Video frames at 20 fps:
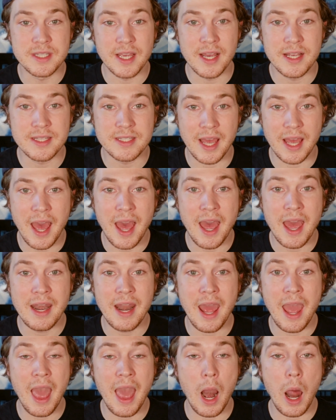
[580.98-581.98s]
says,
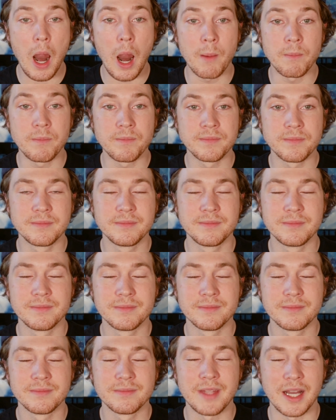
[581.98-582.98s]
and...
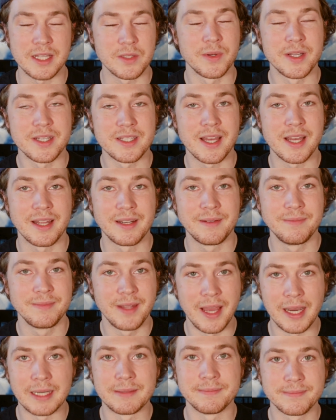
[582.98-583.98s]
That's what he said.
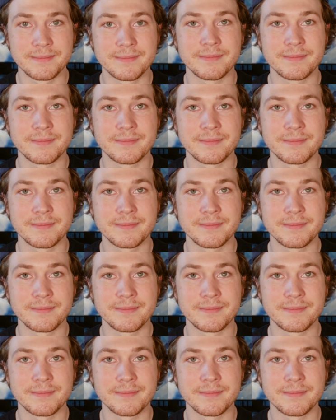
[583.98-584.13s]
Yeah.